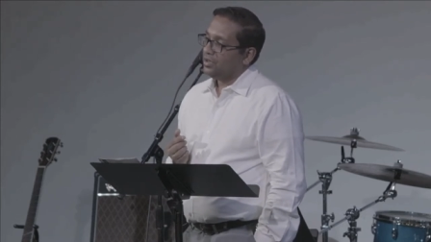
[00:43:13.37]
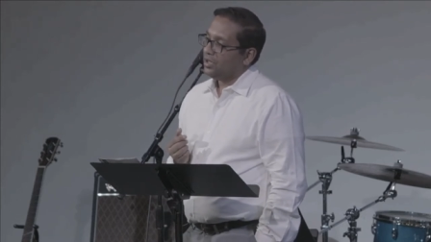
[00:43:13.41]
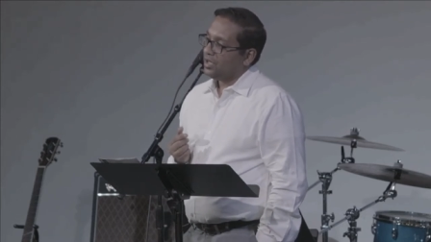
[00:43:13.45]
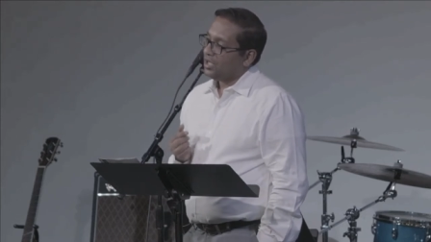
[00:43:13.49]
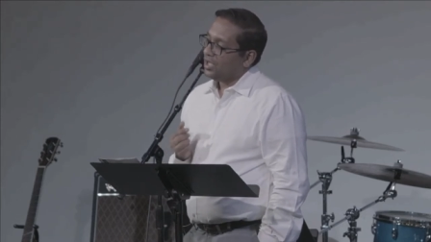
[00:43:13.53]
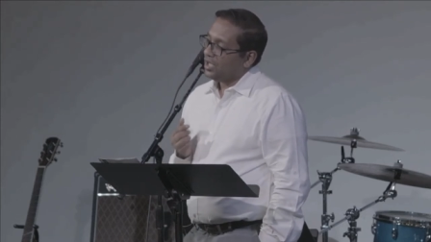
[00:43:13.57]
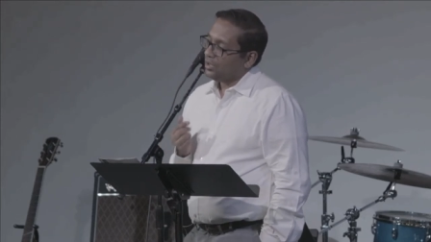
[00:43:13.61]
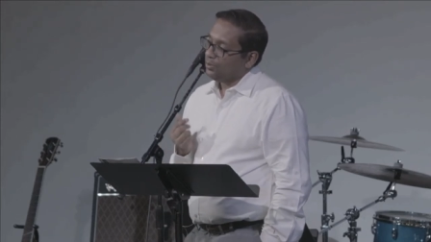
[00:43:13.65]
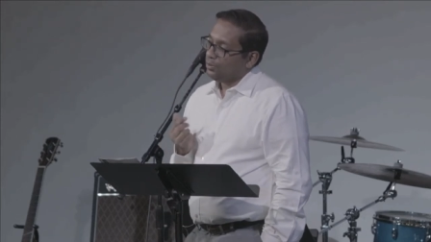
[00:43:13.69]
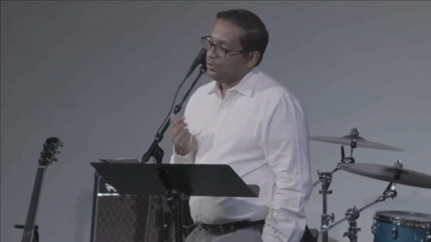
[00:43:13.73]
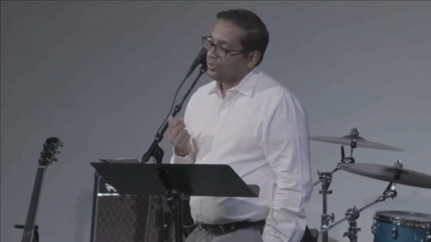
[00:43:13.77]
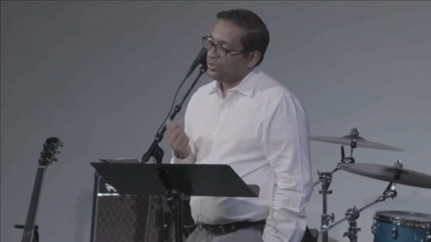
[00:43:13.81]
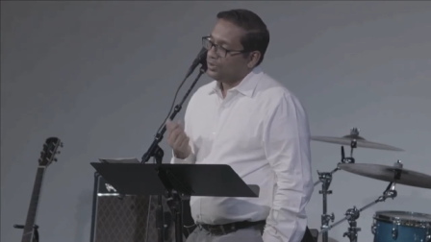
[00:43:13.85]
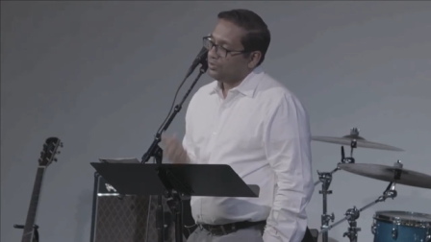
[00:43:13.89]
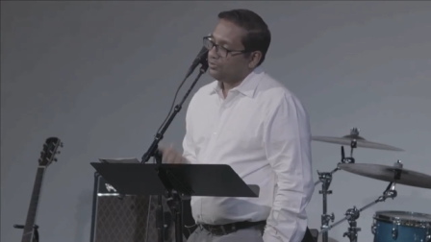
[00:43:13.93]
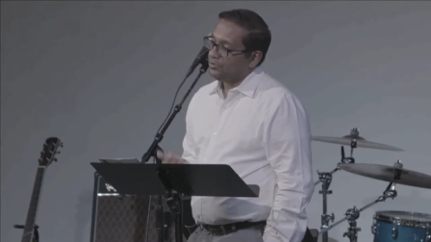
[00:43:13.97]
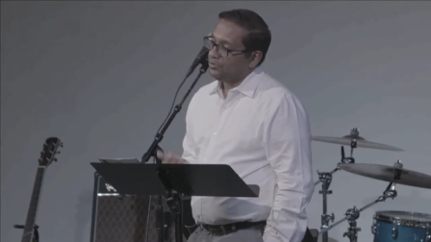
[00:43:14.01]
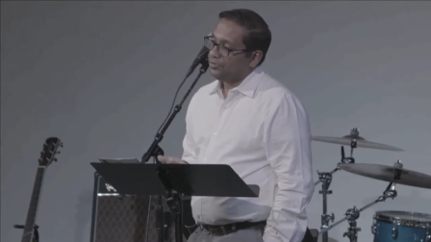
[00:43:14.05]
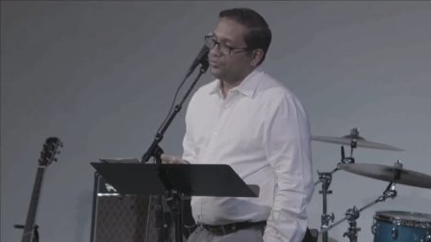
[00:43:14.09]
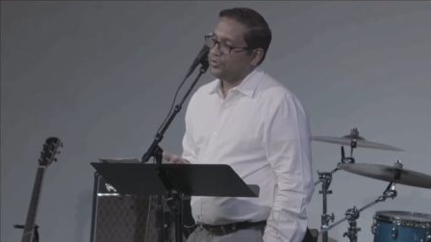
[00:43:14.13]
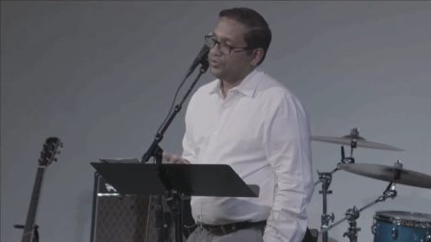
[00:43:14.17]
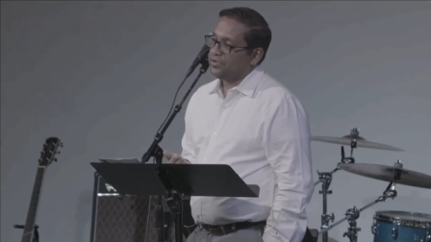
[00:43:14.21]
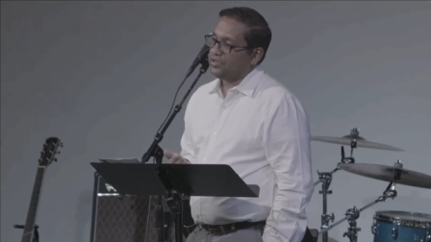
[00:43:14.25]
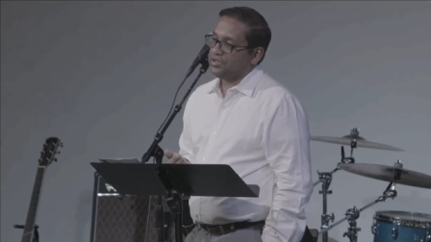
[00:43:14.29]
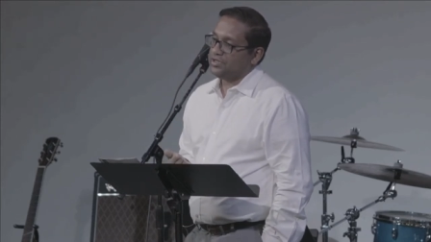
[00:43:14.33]
I will never
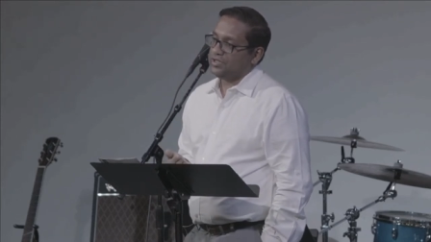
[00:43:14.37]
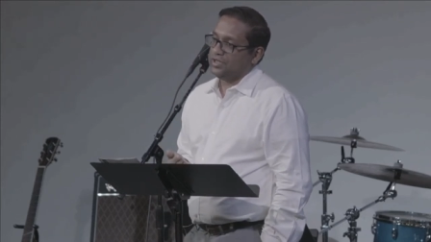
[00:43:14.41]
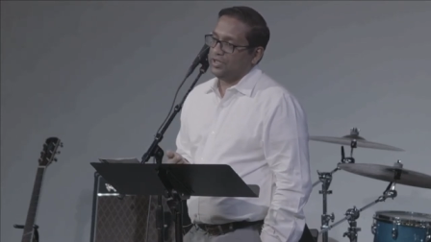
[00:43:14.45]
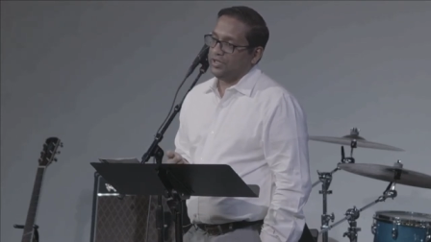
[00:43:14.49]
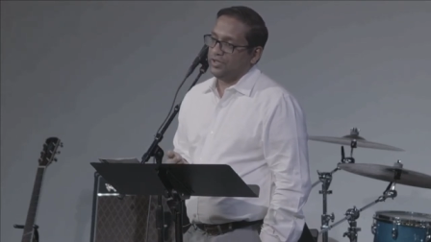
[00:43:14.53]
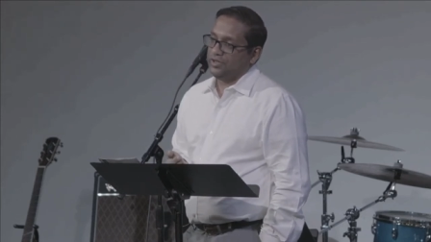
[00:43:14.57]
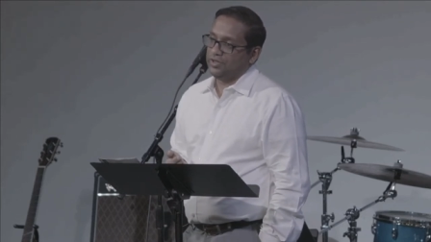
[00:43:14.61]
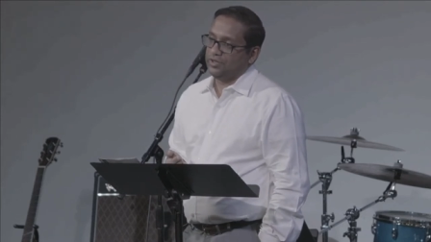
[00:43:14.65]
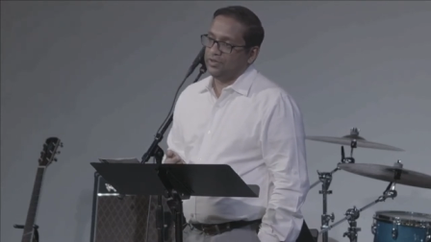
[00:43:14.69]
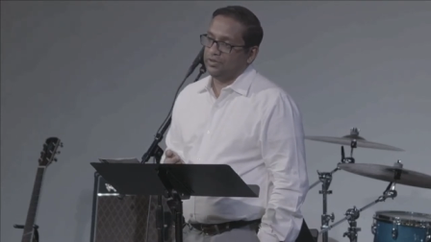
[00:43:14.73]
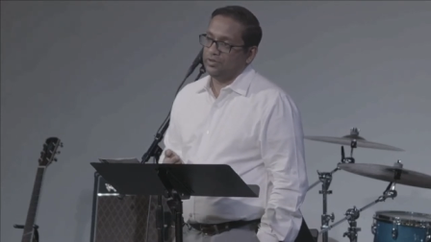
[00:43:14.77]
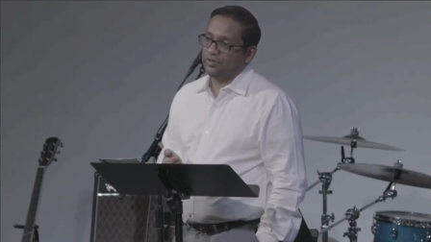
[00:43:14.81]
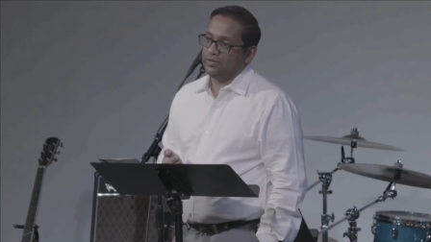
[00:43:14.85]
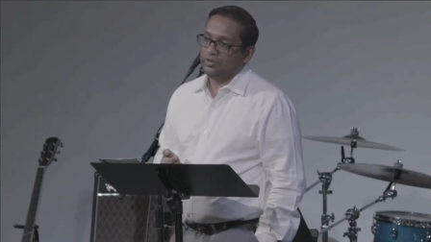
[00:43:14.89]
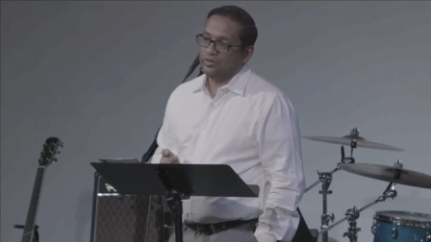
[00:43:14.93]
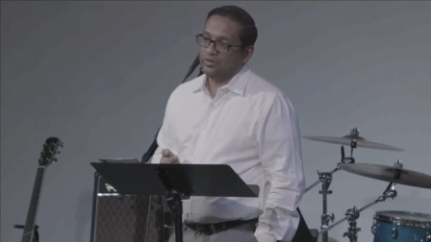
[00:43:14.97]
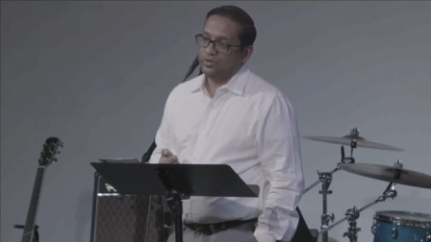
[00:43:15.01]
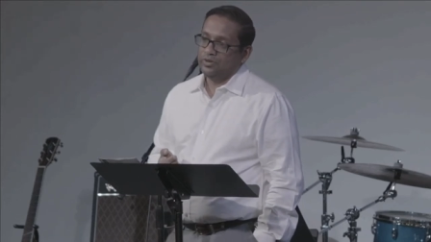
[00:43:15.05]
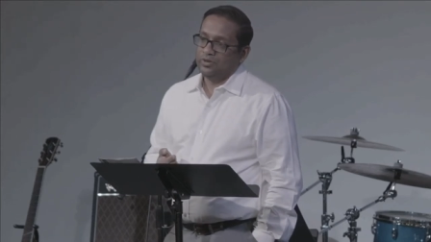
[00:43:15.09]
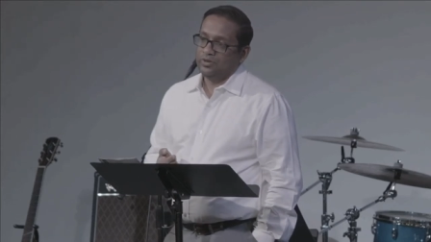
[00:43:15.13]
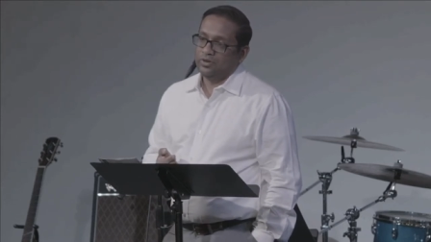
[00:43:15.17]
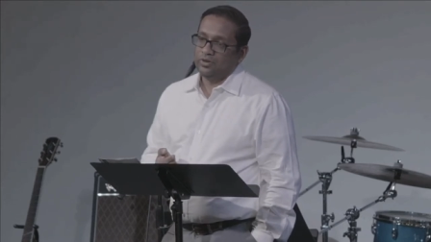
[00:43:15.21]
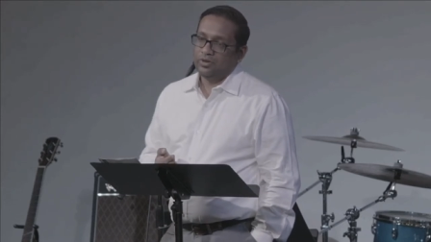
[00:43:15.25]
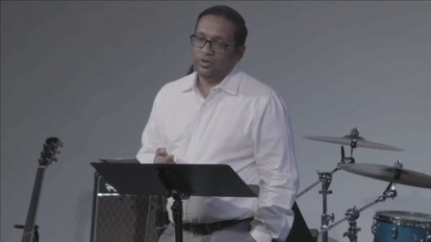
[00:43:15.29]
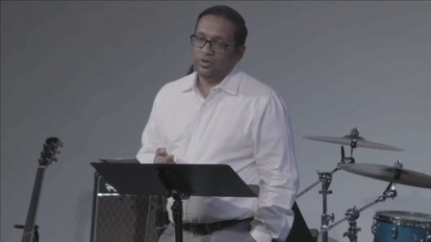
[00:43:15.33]
forsake you.
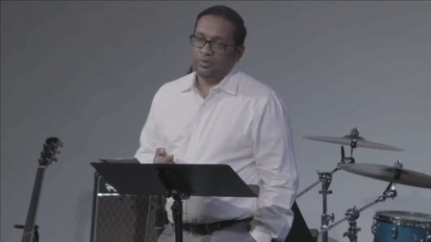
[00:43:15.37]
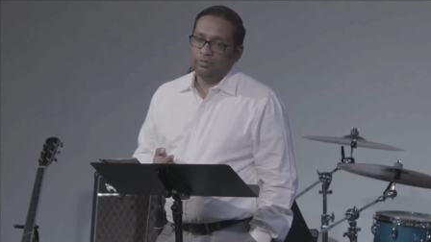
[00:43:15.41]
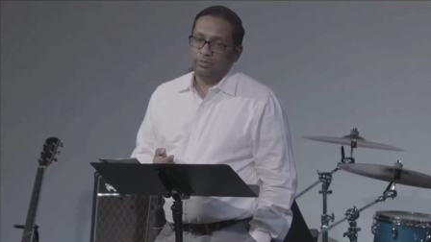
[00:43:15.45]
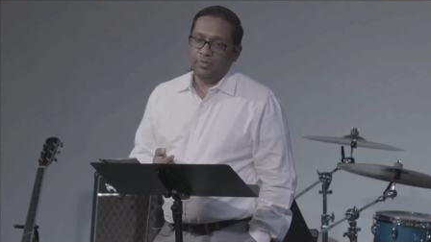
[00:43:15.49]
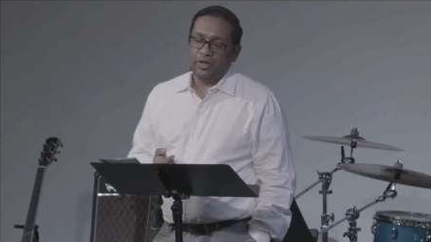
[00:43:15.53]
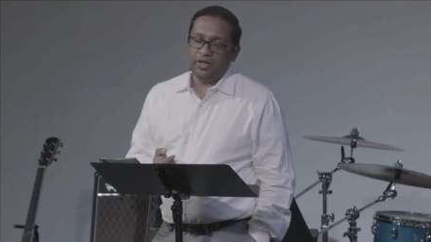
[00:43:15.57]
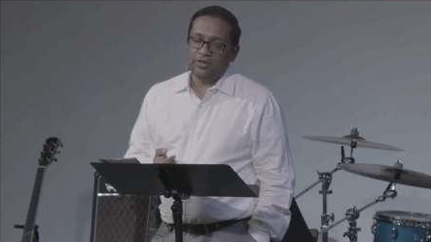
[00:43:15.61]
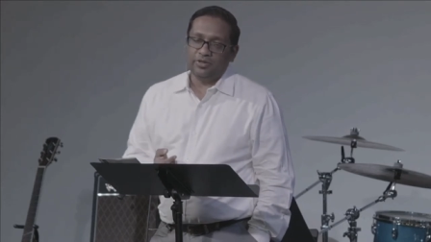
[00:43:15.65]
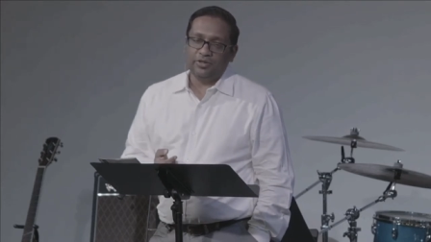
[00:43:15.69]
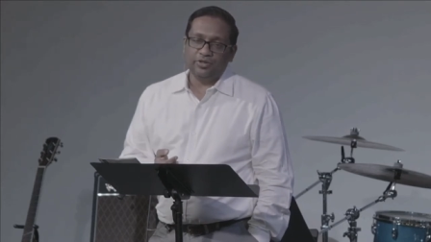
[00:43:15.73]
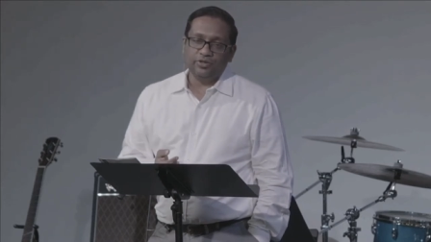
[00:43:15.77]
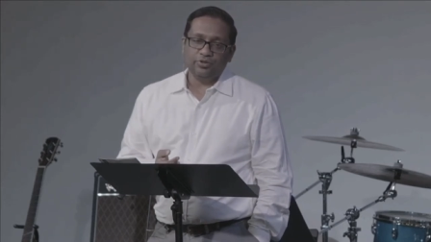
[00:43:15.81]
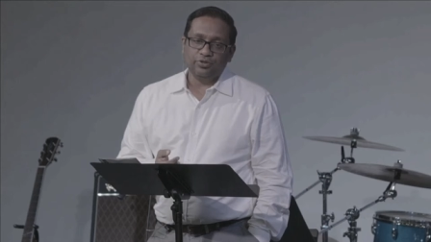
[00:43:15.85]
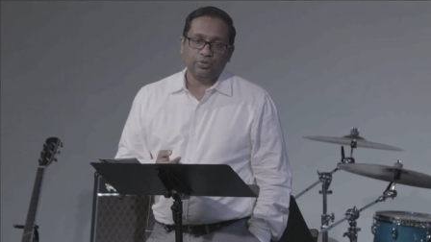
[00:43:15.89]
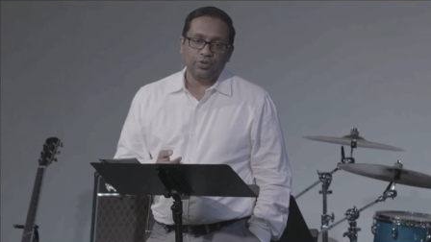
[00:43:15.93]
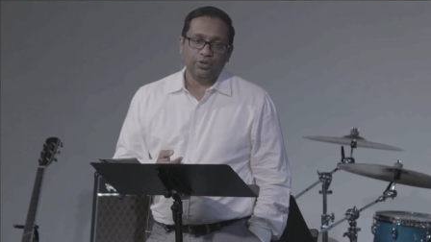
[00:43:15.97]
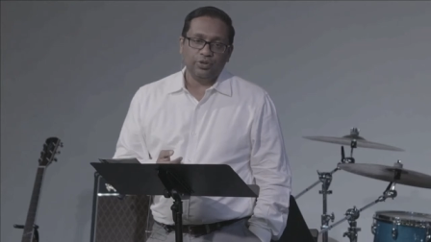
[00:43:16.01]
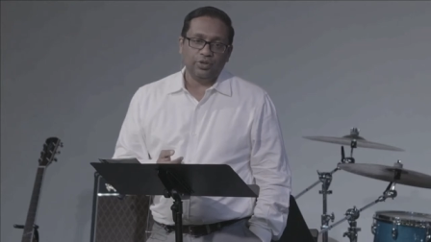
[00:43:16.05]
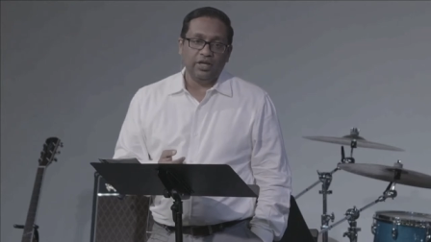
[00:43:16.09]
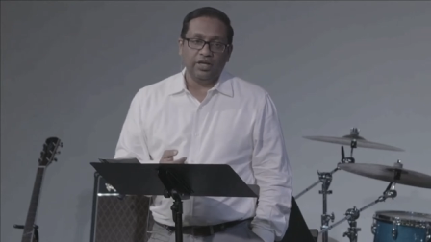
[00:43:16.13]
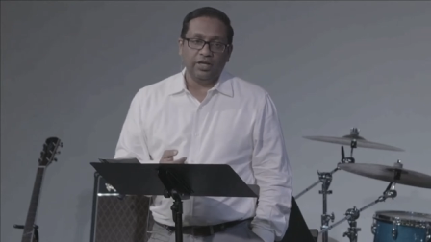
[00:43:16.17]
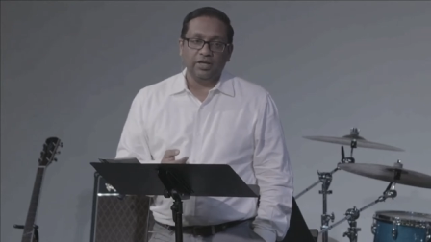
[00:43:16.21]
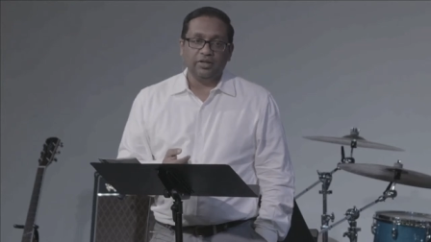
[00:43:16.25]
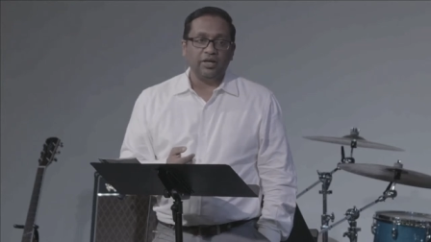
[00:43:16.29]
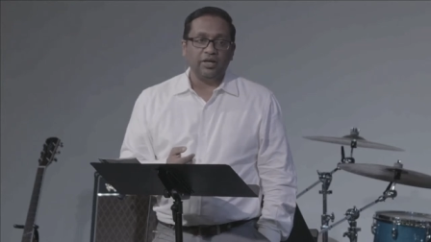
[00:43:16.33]
Matthew
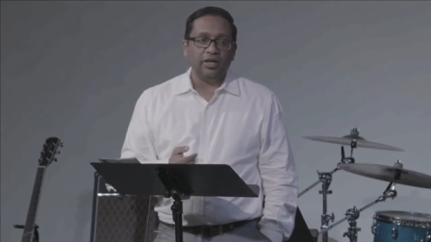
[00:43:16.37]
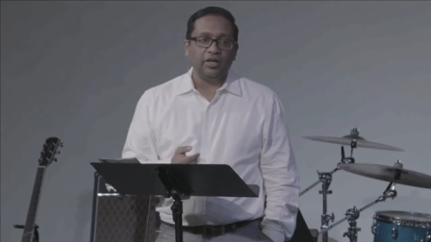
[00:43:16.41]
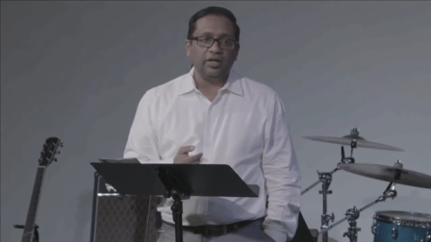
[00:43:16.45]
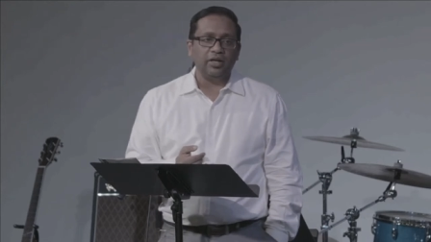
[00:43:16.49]
28 I